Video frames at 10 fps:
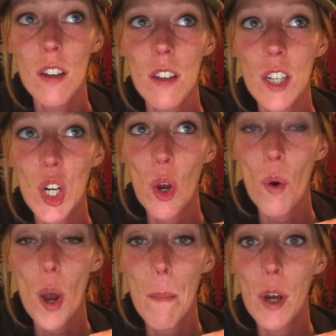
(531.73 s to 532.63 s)
you know,
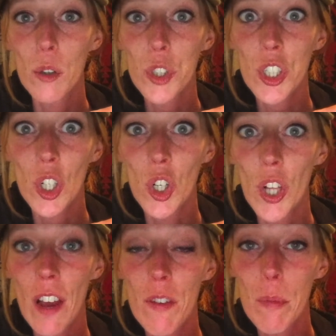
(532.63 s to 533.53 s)
emotional,
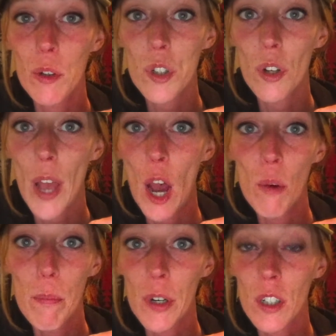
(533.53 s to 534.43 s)
have emotional
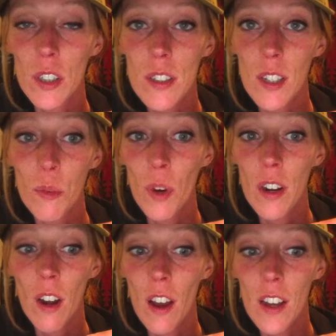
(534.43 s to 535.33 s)
outbursts and
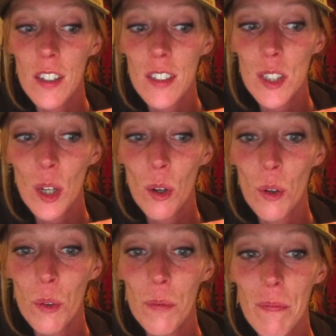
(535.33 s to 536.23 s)
whatnot.
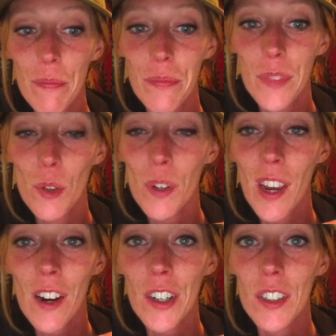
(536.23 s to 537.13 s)
So who
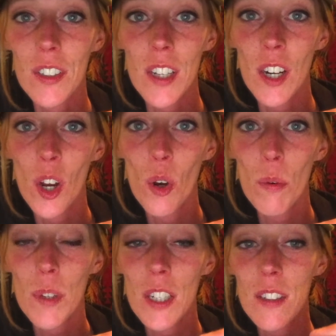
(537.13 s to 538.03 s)
cares, you
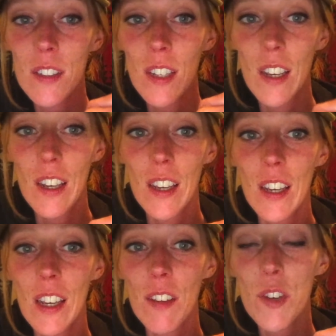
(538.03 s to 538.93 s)
know? It's,
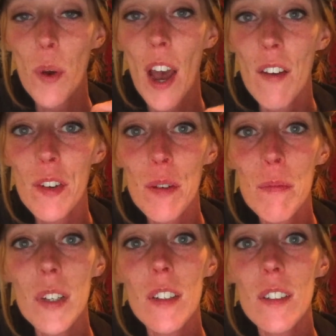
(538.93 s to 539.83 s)
if you have
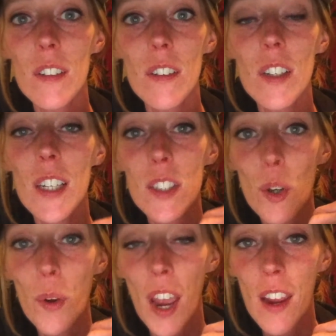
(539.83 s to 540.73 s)
them, it's
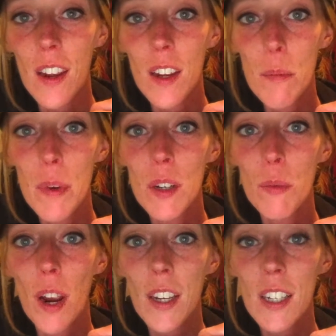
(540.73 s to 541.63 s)
okay. But
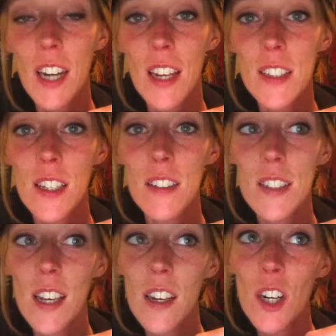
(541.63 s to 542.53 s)
recognize it and
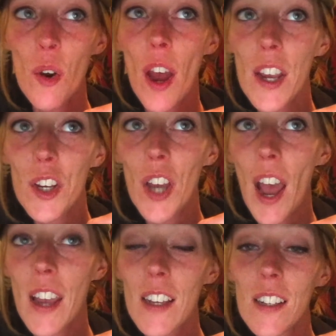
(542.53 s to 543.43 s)
say, you know,
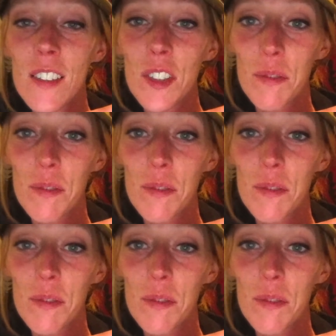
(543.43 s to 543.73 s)
I can